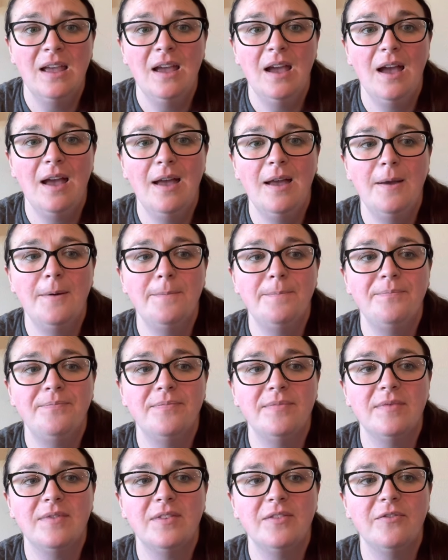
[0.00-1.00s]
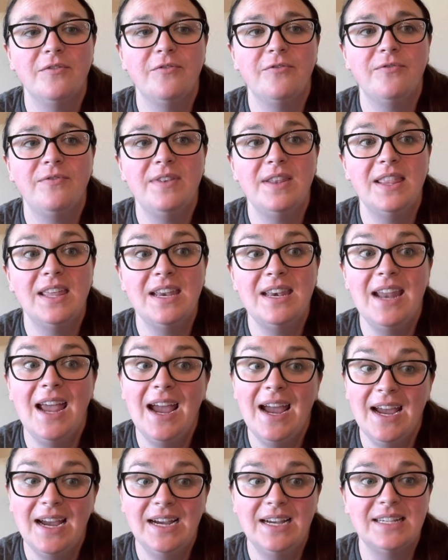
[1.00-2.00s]
Um, the
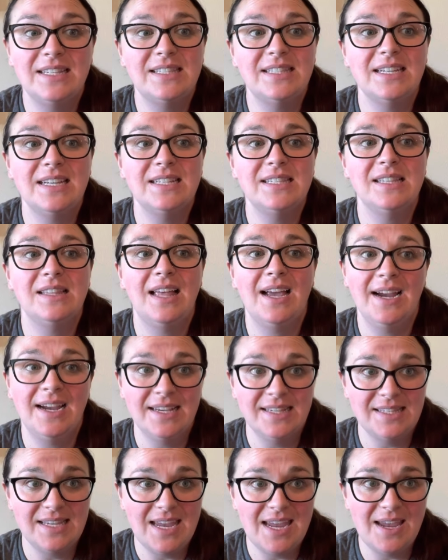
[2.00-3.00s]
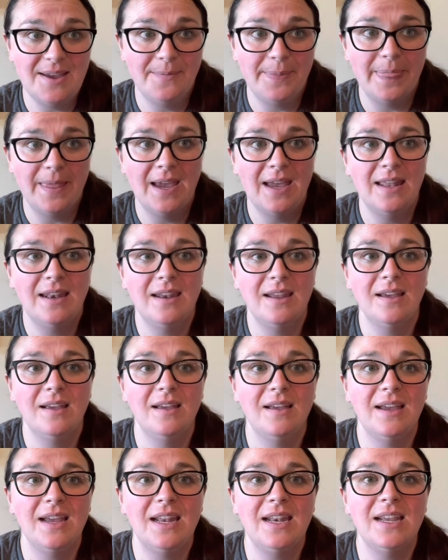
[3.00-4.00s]
next is legacy. And
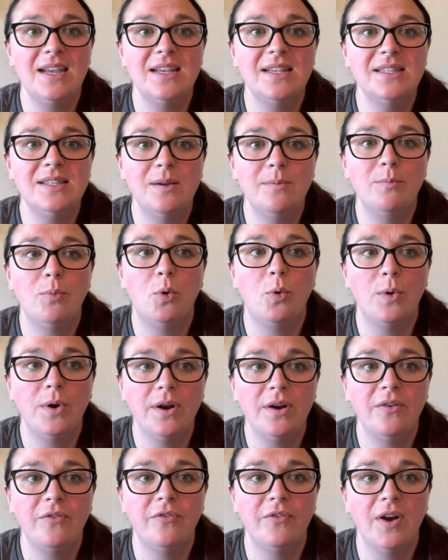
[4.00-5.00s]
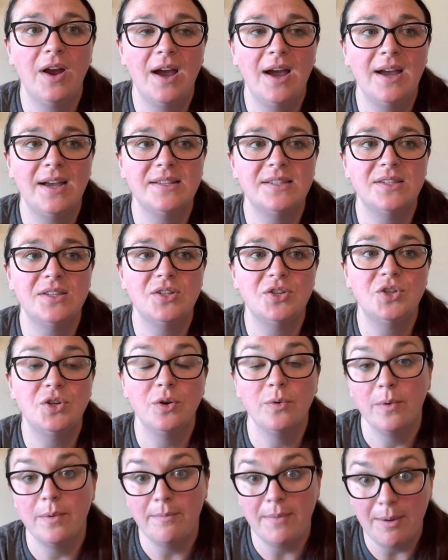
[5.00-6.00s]
it is important for us to
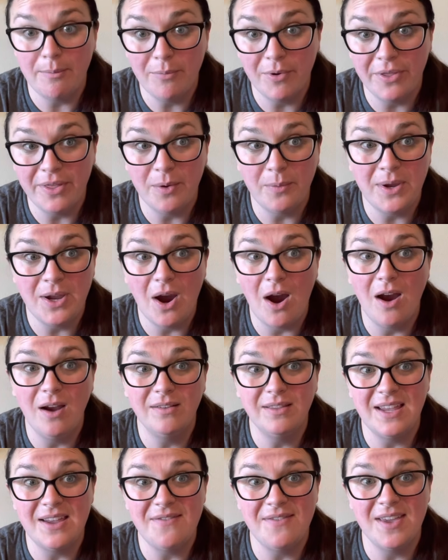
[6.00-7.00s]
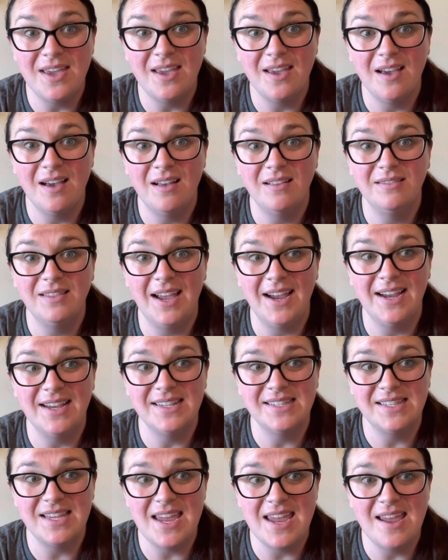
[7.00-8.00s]
remember that we are leaving a
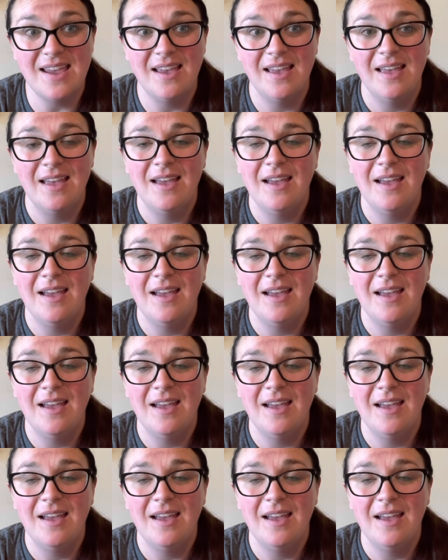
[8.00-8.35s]
legacy.